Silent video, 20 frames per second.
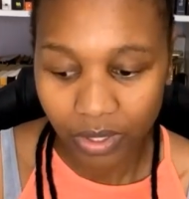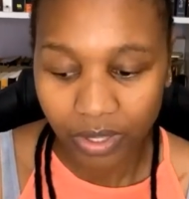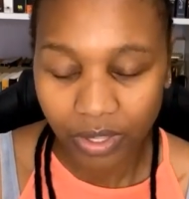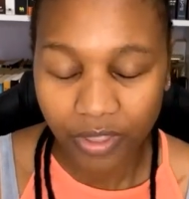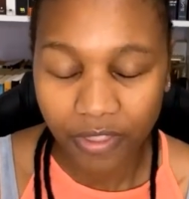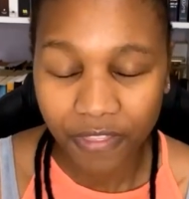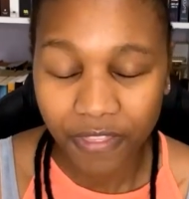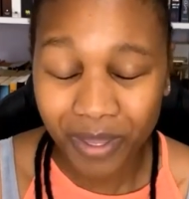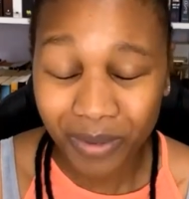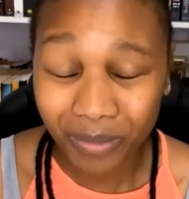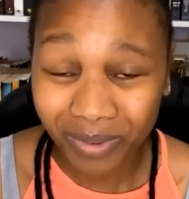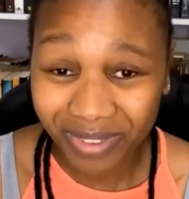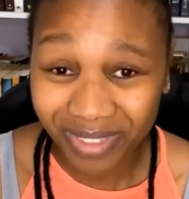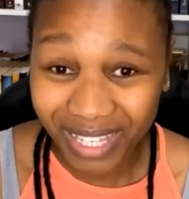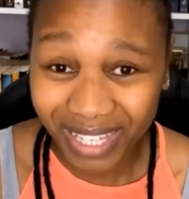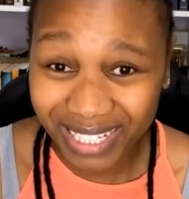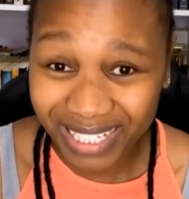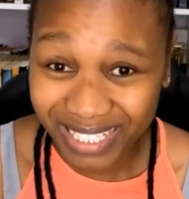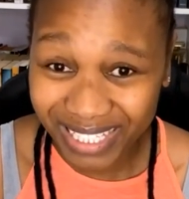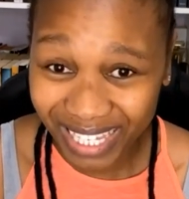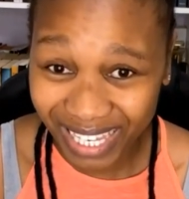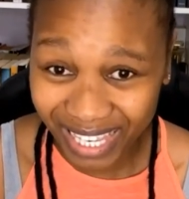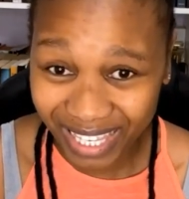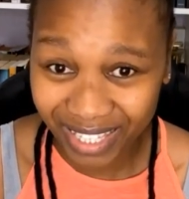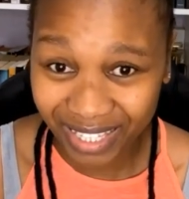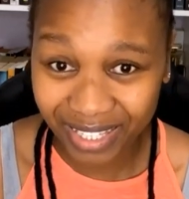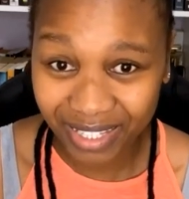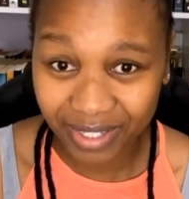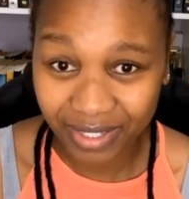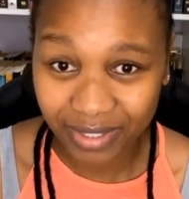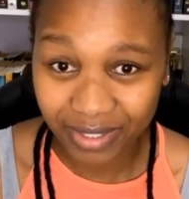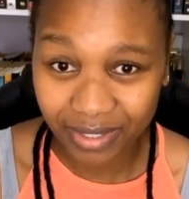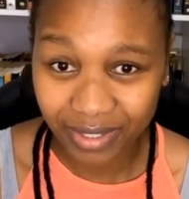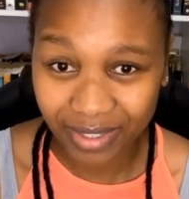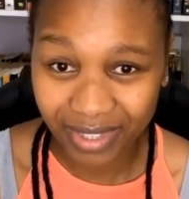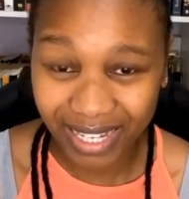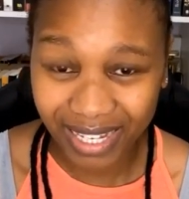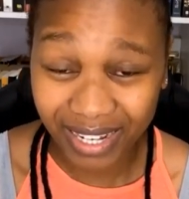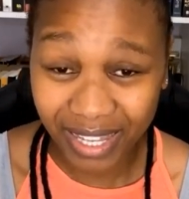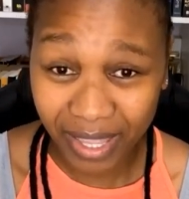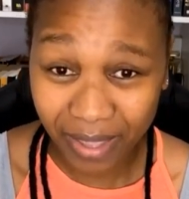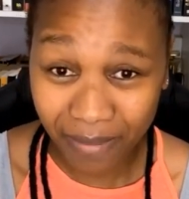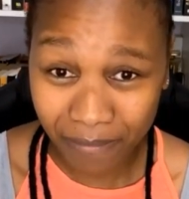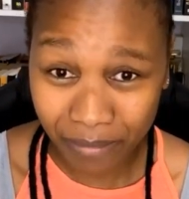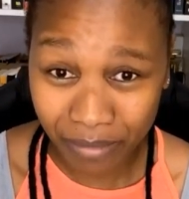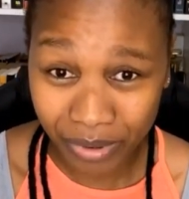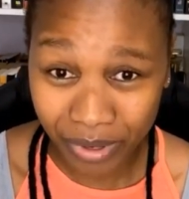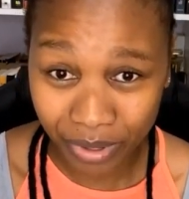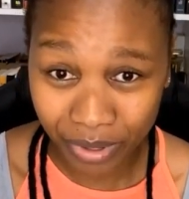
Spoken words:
They will then take that embryo